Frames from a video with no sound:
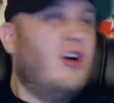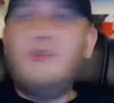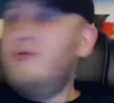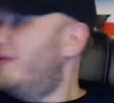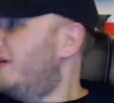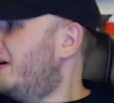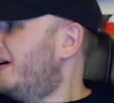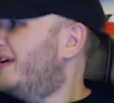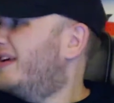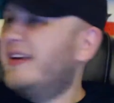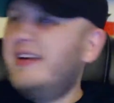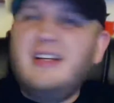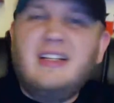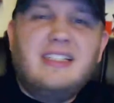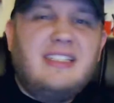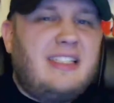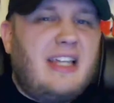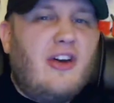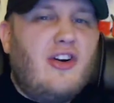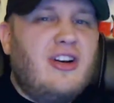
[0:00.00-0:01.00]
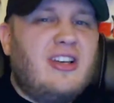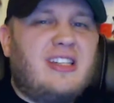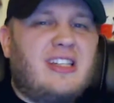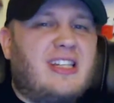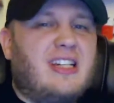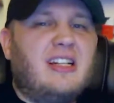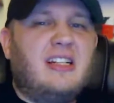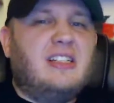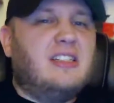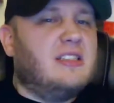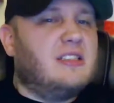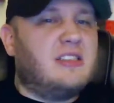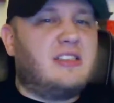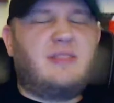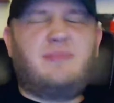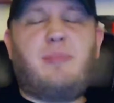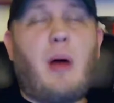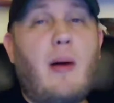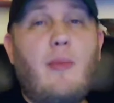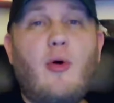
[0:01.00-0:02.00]
What? Serious?
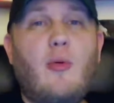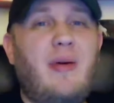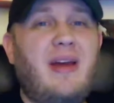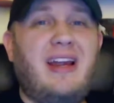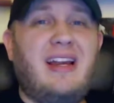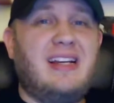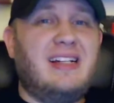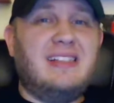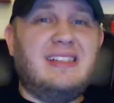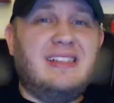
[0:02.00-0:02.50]
Bumblebee,